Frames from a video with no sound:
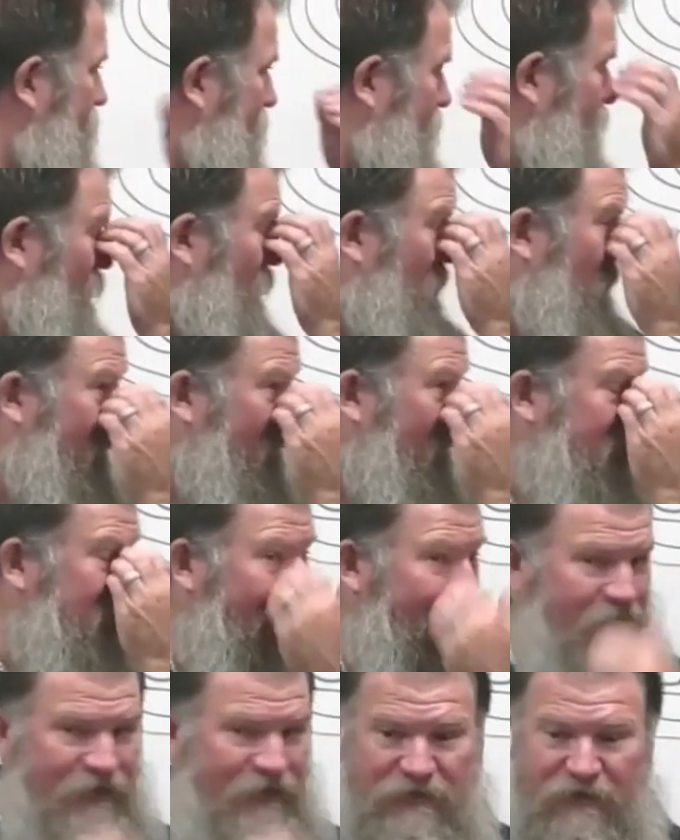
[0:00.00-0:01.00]
drawing is
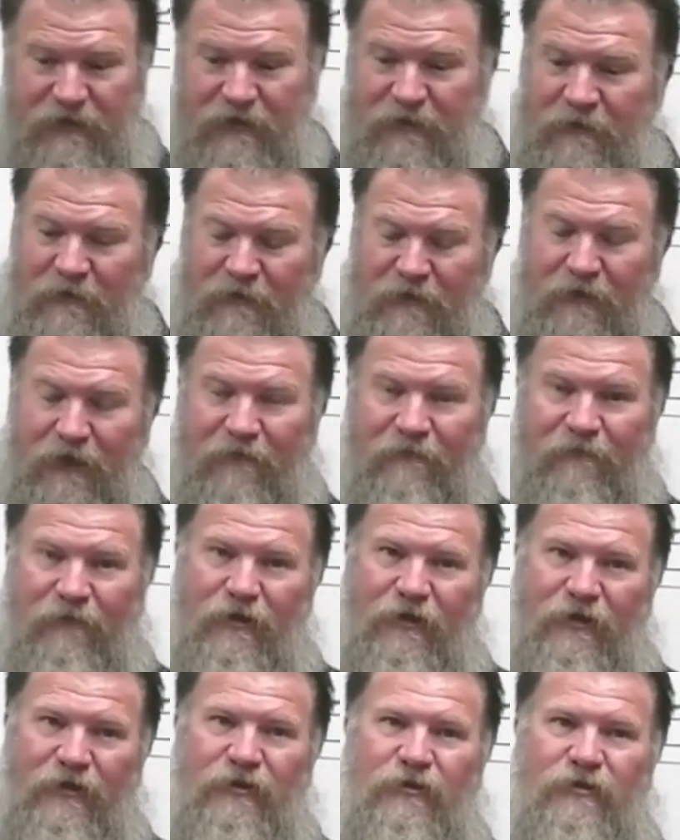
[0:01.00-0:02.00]
obviously not
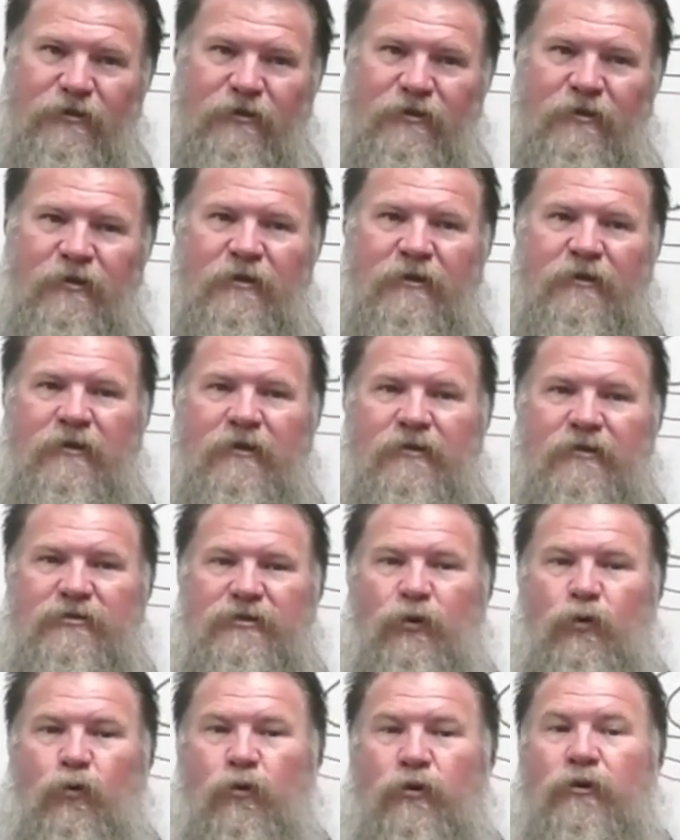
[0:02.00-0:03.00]
very good,
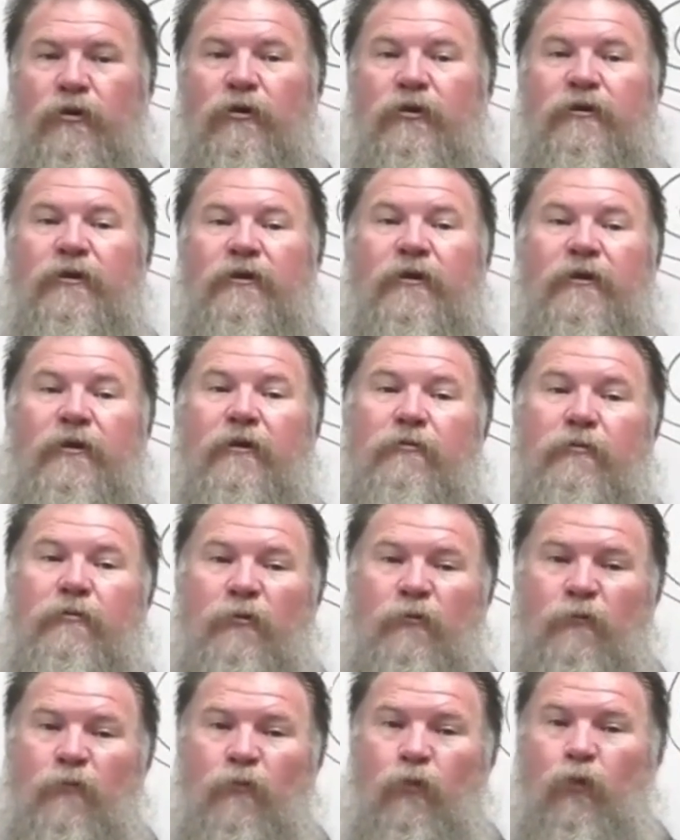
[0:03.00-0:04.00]
so we're going to look at another
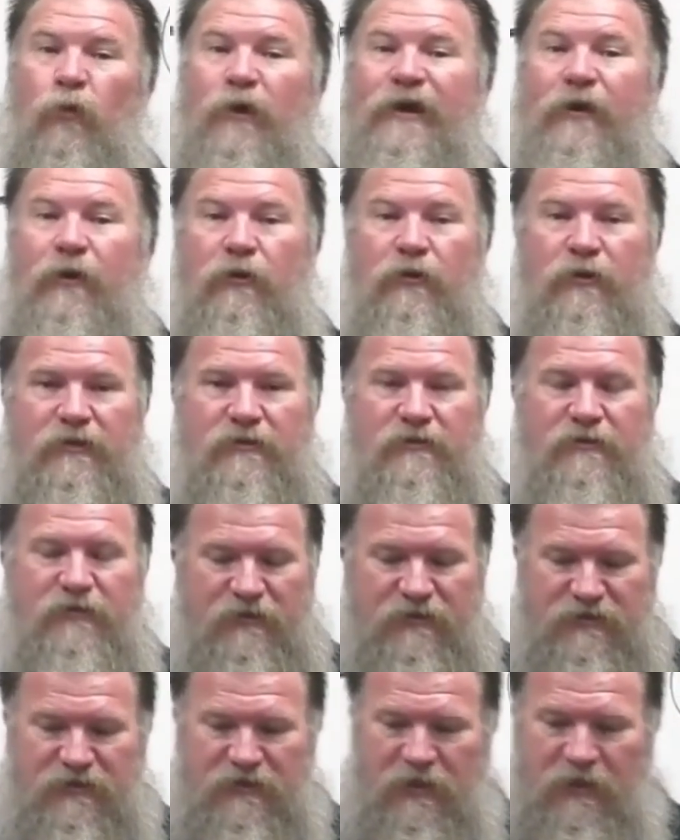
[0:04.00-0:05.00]
way to look at
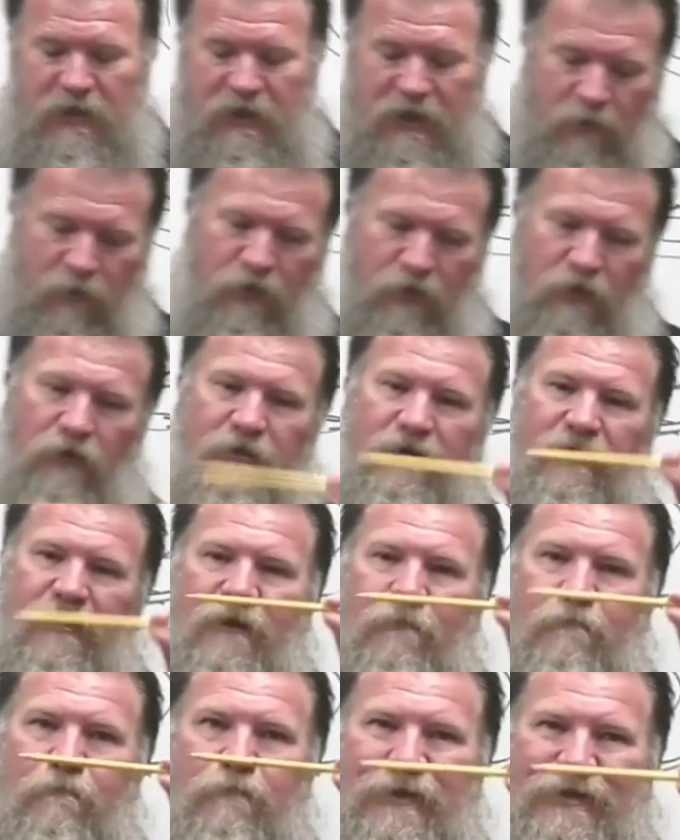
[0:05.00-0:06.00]
this. We're going to look at
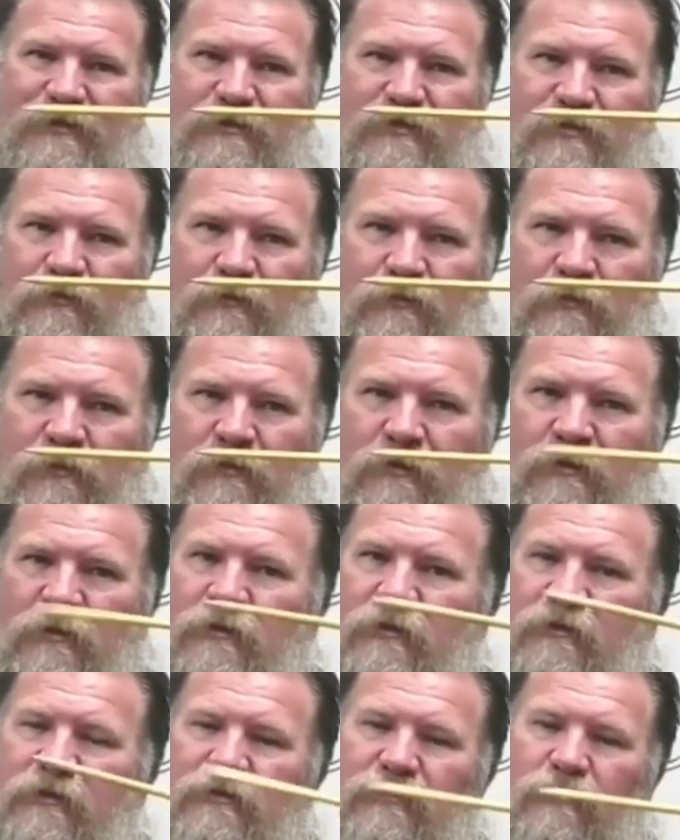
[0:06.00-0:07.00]
a pencil.
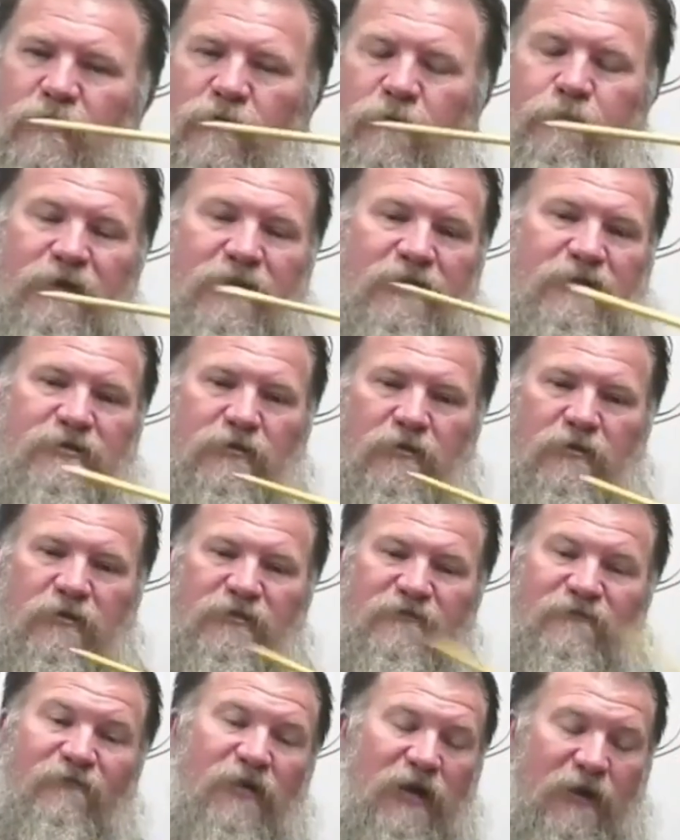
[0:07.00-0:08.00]
So a pencil
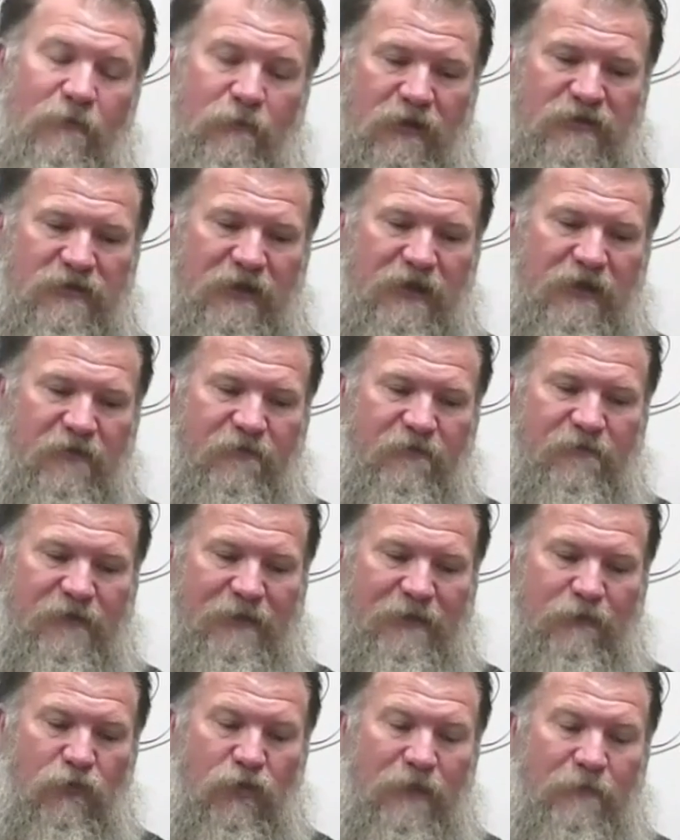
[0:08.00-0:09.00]
is very much like a
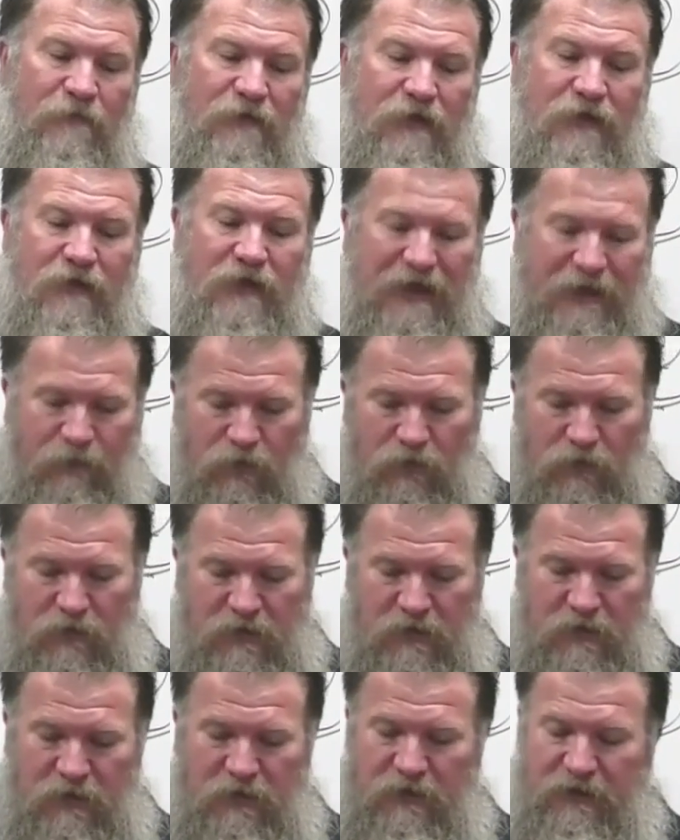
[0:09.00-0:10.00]
fiber optic cable.
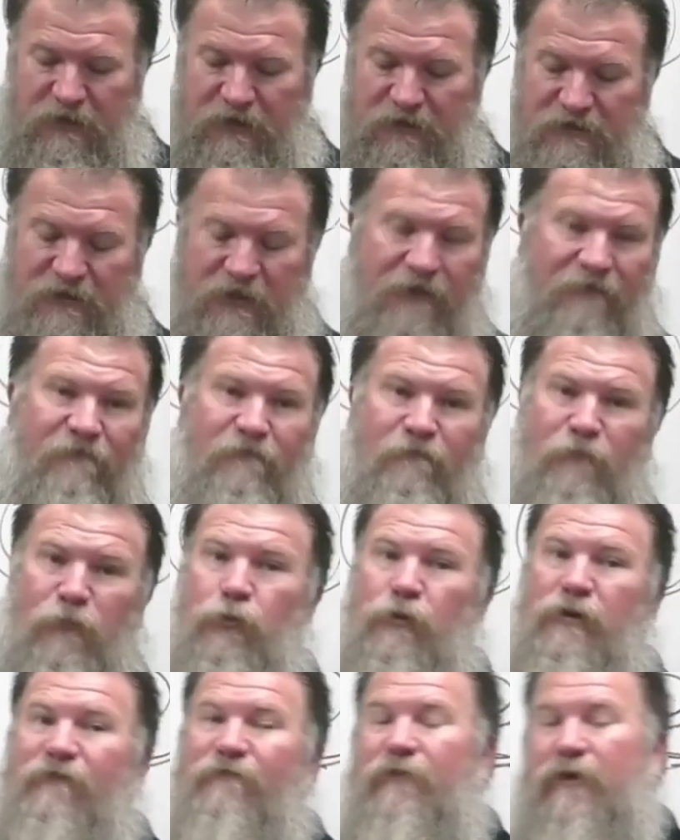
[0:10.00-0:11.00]
It's got
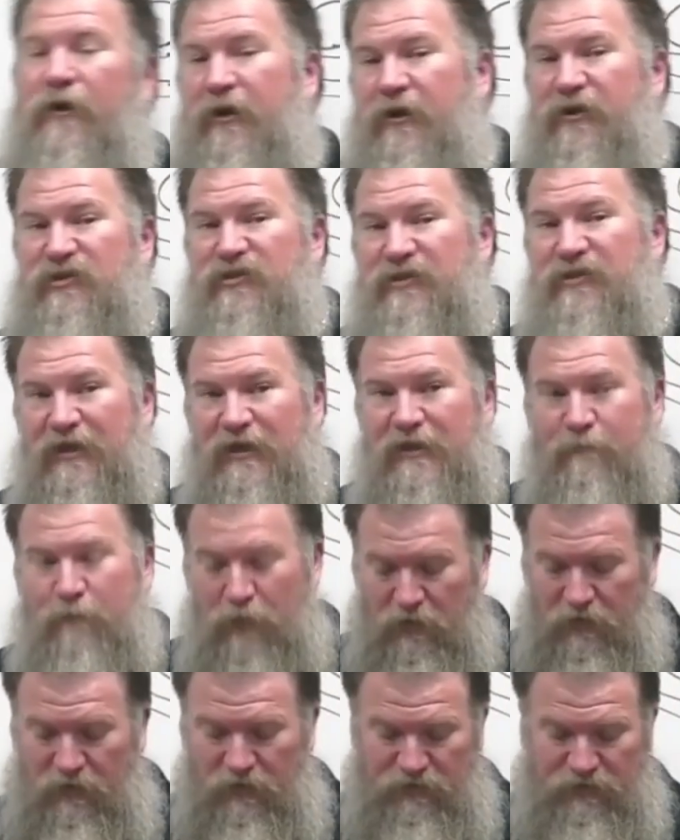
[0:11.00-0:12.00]
three very distinct
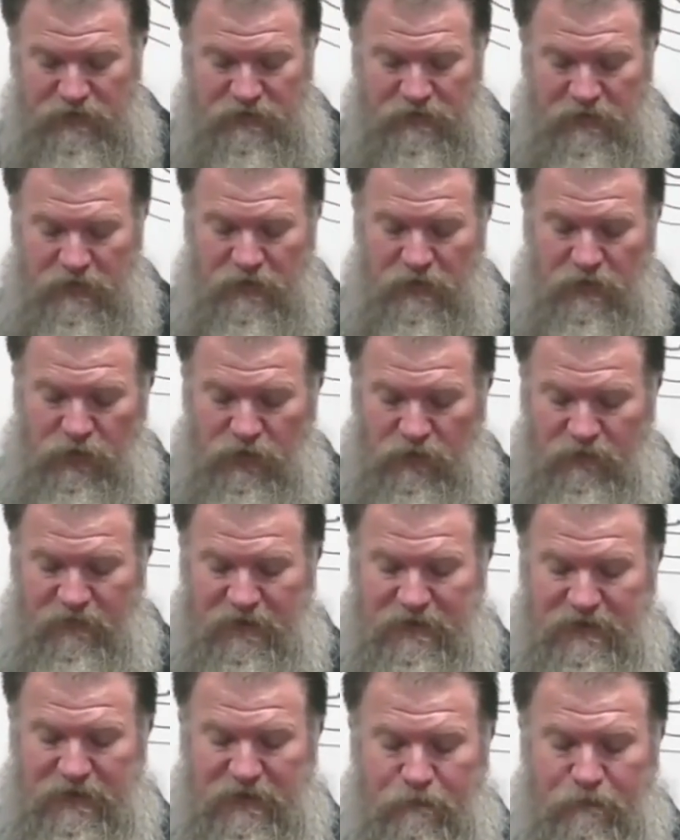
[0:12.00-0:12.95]
parts. You've got the